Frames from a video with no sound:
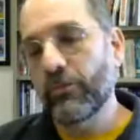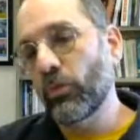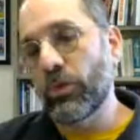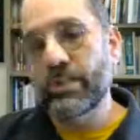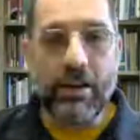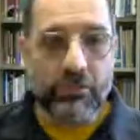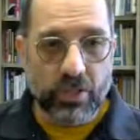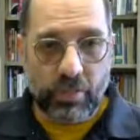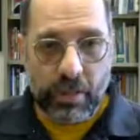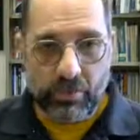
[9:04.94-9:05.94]
then, of course,
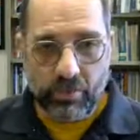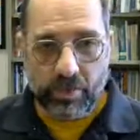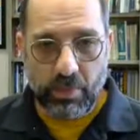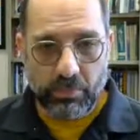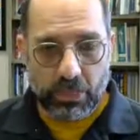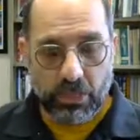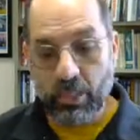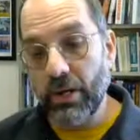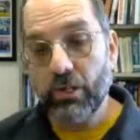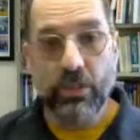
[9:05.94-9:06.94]
after the paper is published,
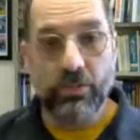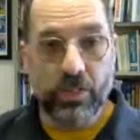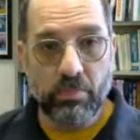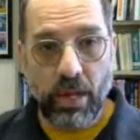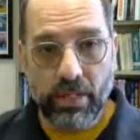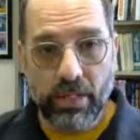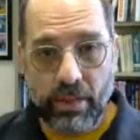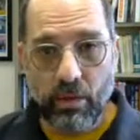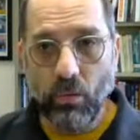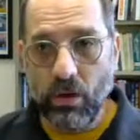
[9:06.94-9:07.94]
especially if it's behind
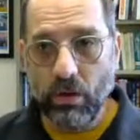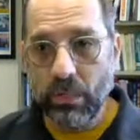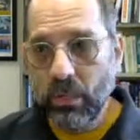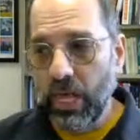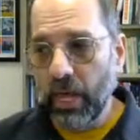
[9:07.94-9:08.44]
a paywall,